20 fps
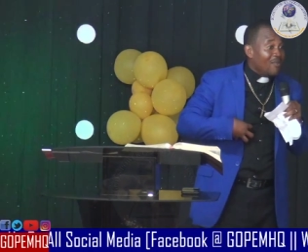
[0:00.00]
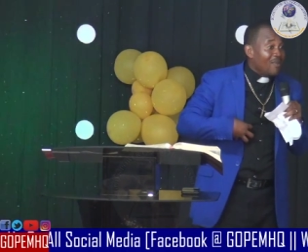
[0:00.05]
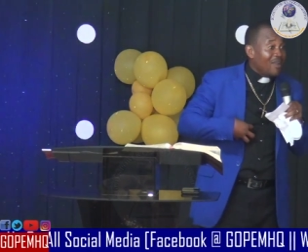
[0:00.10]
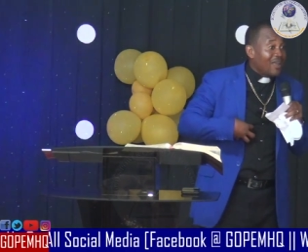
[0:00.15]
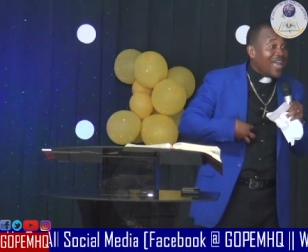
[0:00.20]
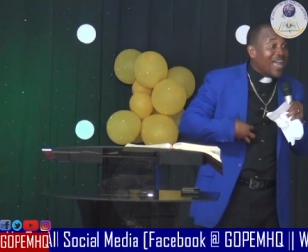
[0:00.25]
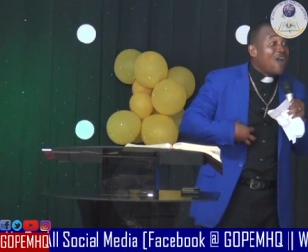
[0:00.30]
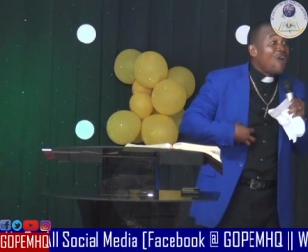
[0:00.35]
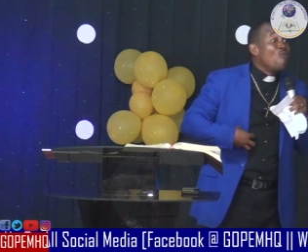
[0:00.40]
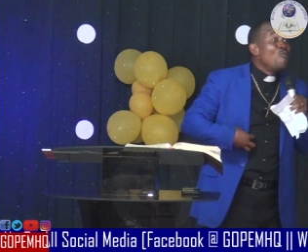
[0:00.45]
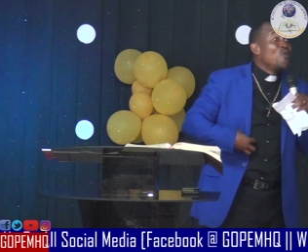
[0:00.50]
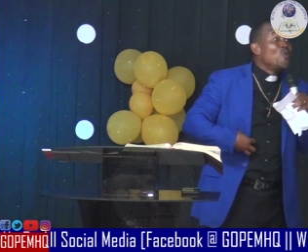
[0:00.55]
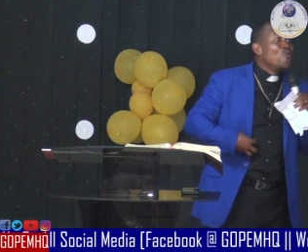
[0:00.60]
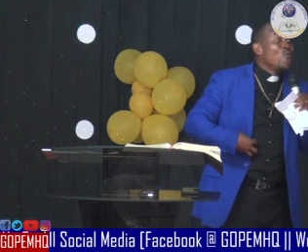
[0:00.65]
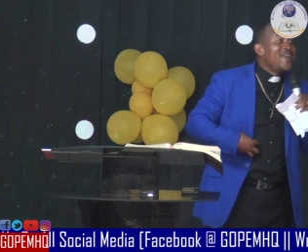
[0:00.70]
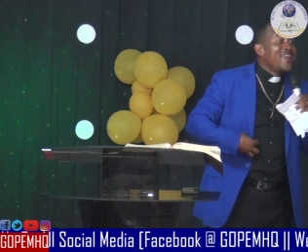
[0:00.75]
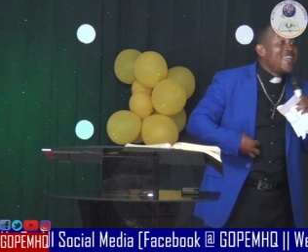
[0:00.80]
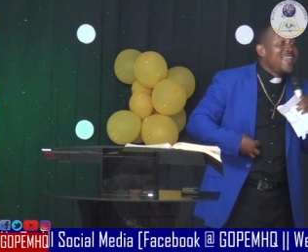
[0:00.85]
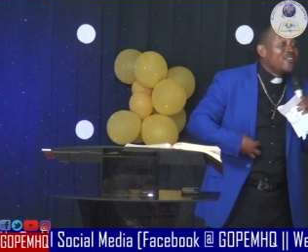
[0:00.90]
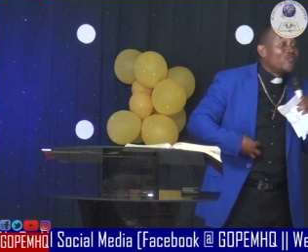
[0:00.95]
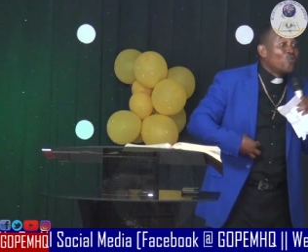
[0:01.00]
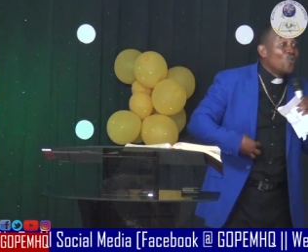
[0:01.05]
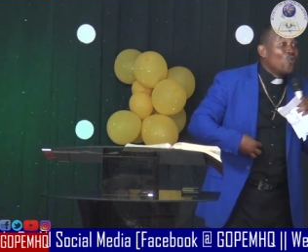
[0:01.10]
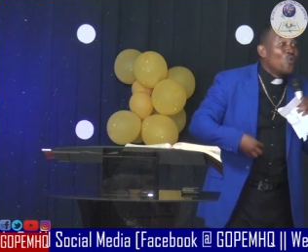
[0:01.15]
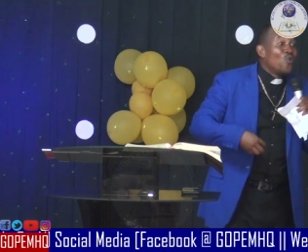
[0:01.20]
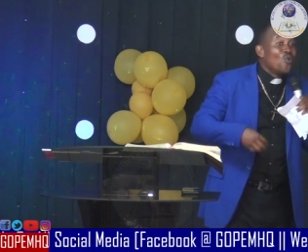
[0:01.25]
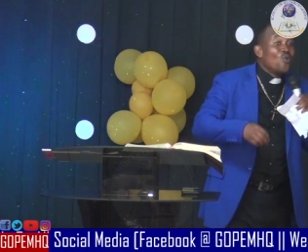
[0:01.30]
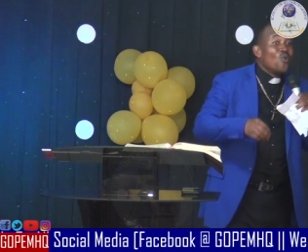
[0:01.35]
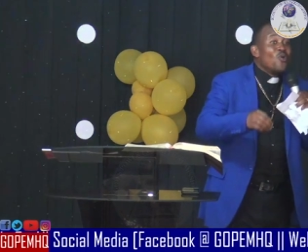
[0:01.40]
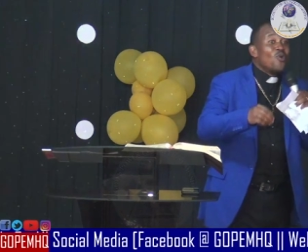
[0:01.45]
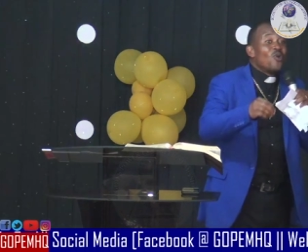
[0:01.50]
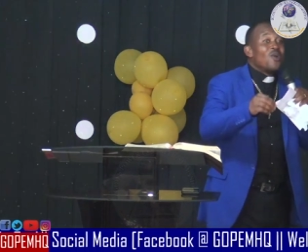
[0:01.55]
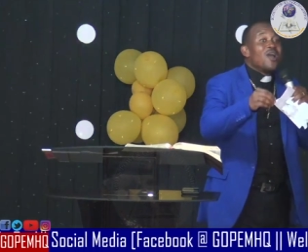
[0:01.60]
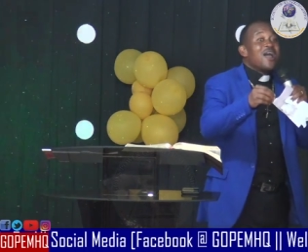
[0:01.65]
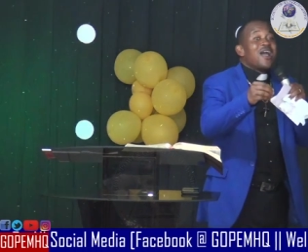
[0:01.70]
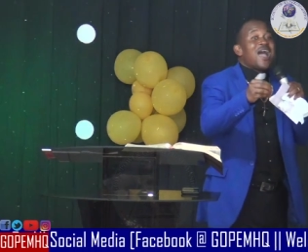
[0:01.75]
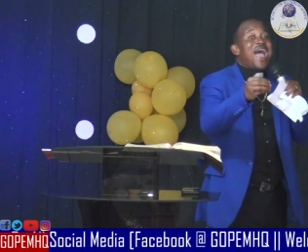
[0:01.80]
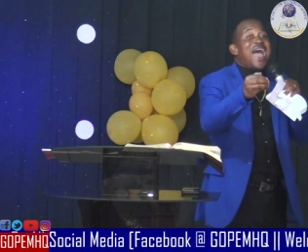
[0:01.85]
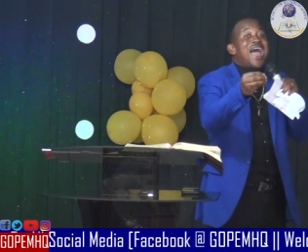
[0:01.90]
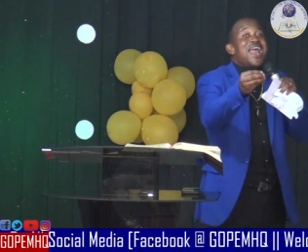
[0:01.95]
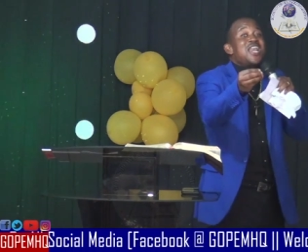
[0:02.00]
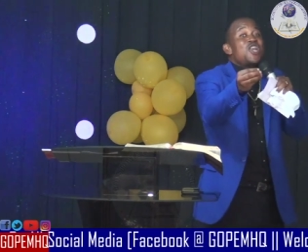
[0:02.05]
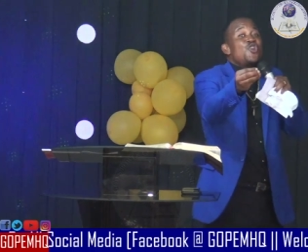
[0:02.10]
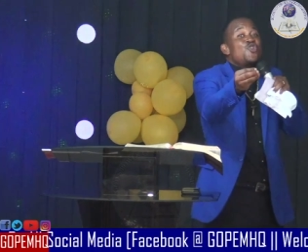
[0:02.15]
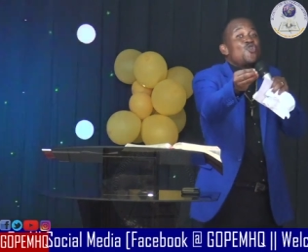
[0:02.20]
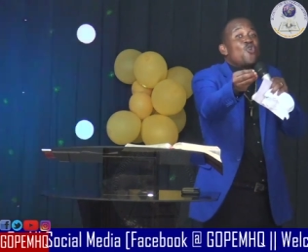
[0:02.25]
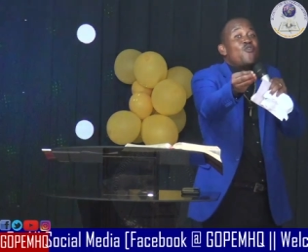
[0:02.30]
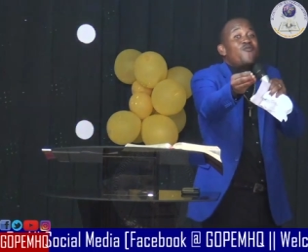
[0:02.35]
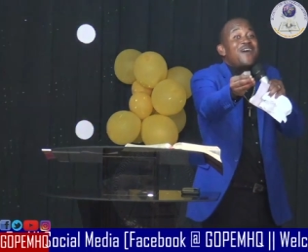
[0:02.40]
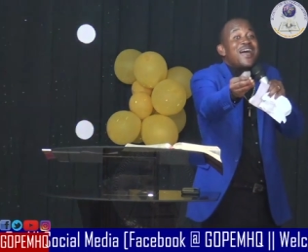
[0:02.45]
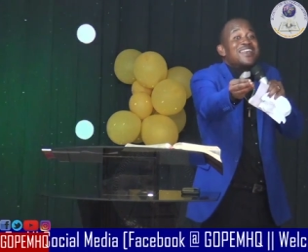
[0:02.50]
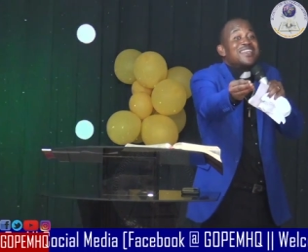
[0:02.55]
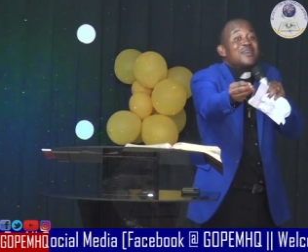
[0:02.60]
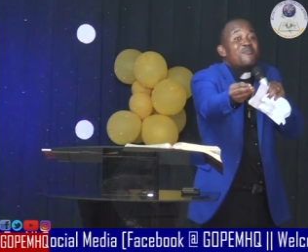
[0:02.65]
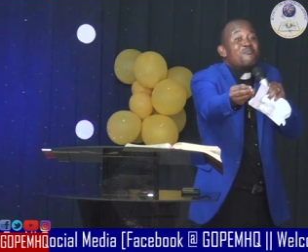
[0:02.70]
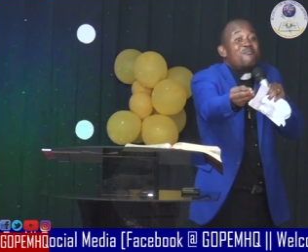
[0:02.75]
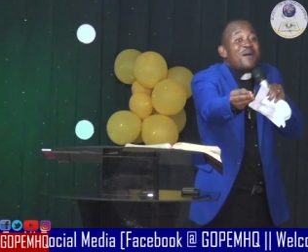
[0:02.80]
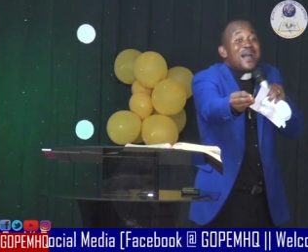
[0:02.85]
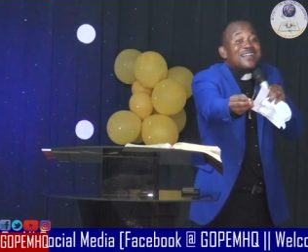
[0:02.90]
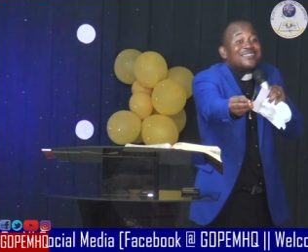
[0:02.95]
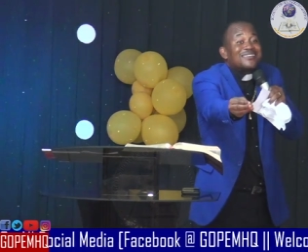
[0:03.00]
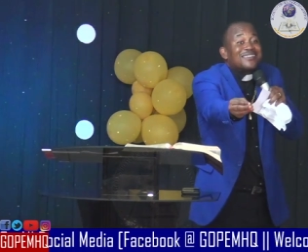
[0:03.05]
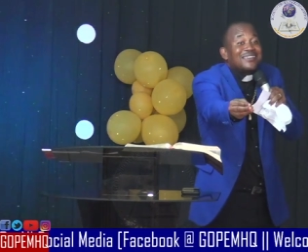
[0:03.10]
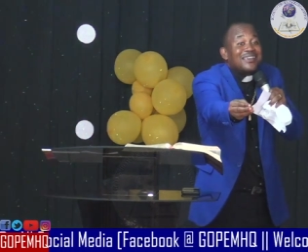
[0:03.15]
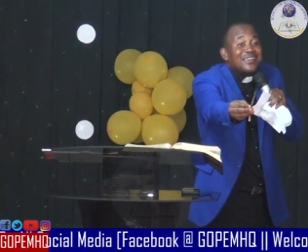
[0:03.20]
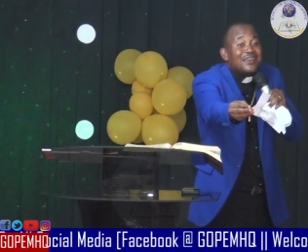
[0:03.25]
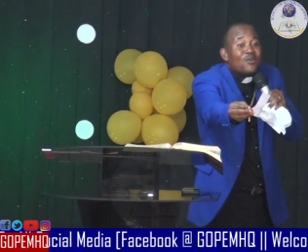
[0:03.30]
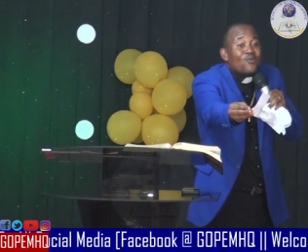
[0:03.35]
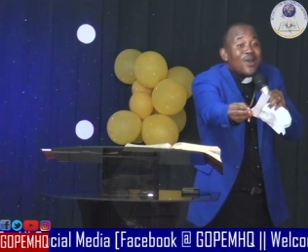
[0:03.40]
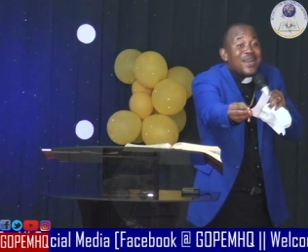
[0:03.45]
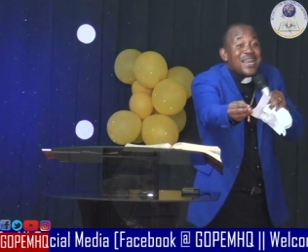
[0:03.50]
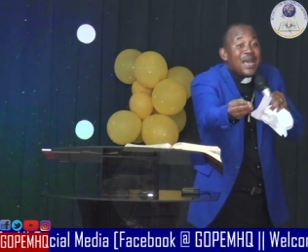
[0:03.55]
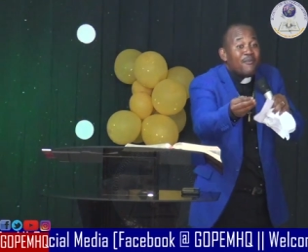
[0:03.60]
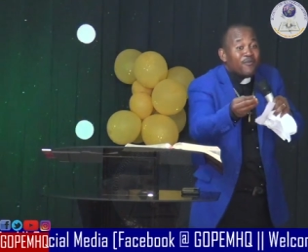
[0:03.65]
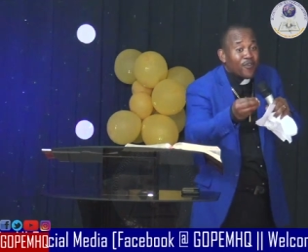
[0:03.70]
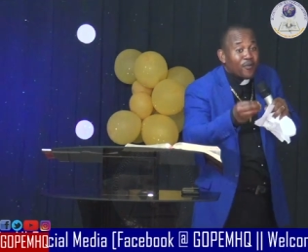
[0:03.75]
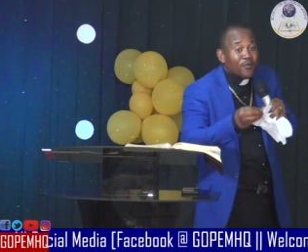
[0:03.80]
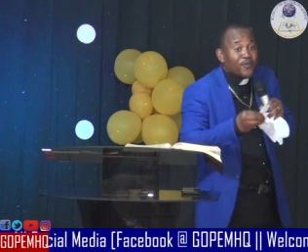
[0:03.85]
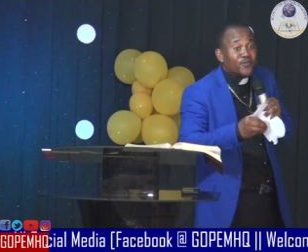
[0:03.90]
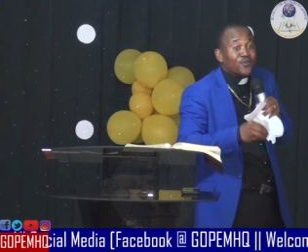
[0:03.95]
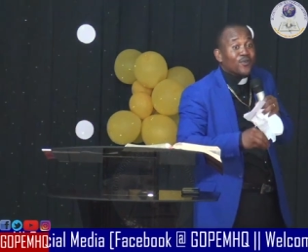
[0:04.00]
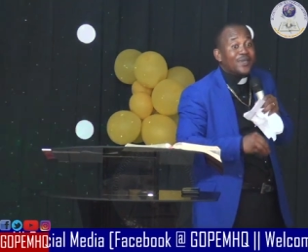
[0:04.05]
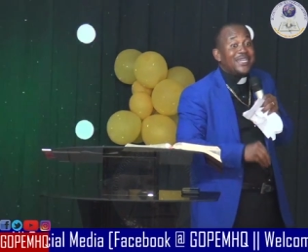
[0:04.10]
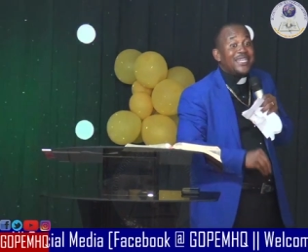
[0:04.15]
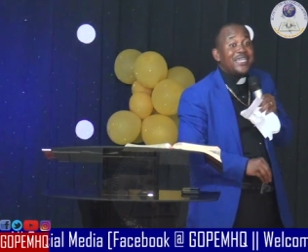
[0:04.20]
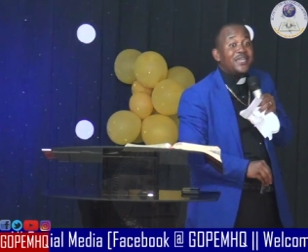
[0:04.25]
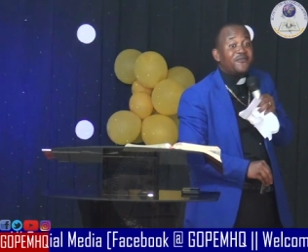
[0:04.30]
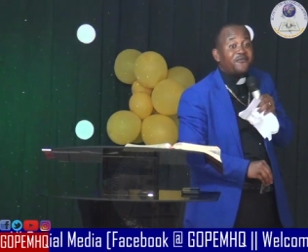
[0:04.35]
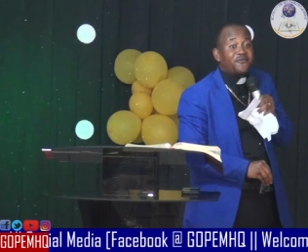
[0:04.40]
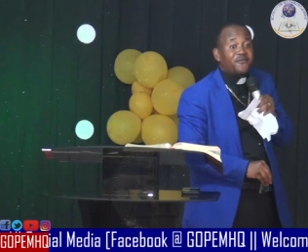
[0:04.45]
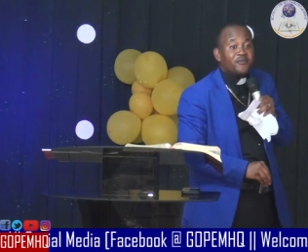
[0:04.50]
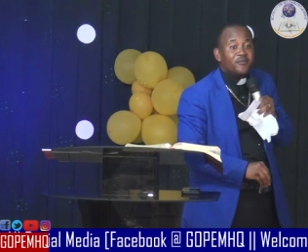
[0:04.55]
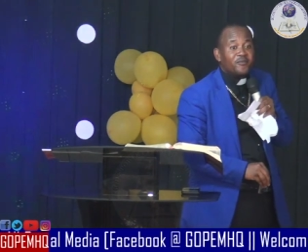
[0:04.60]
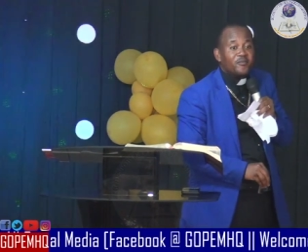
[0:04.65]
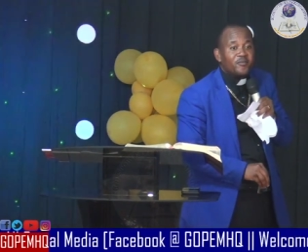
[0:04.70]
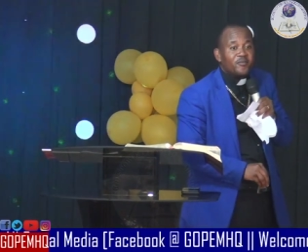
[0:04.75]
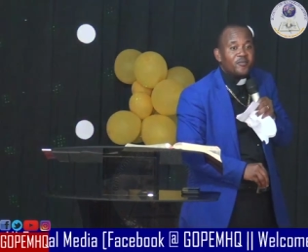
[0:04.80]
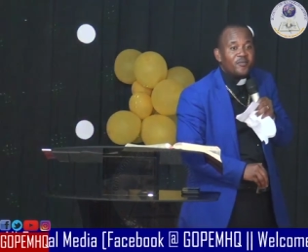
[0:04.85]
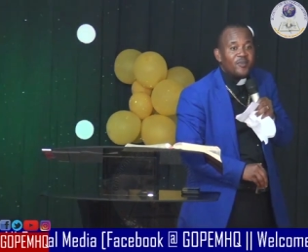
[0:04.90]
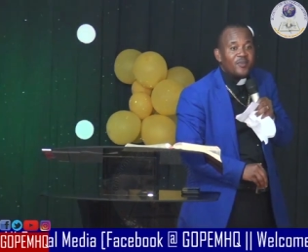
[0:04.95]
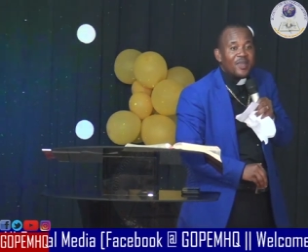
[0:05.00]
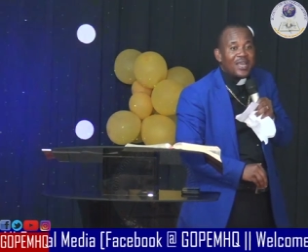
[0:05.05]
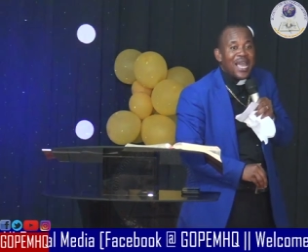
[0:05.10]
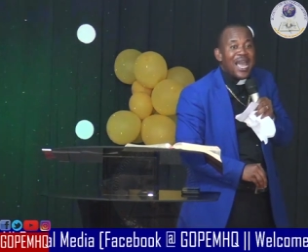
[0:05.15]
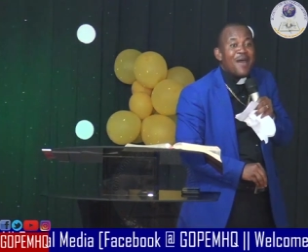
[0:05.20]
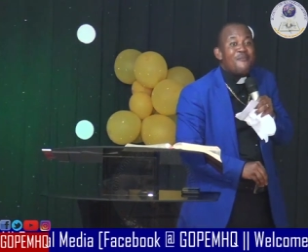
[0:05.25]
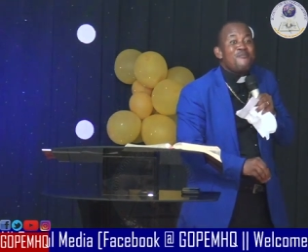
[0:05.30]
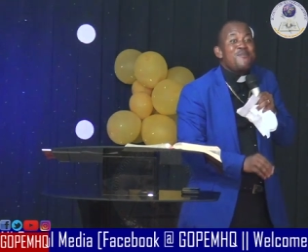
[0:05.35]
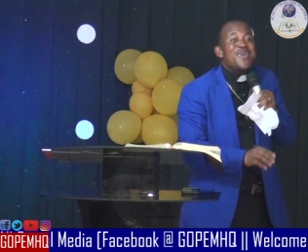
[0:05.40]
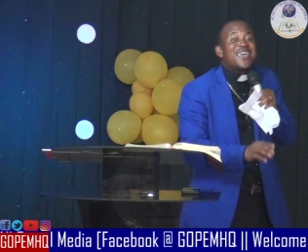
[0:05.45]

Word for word: I will be willing to hand over the baton when I'm supposed to leave and make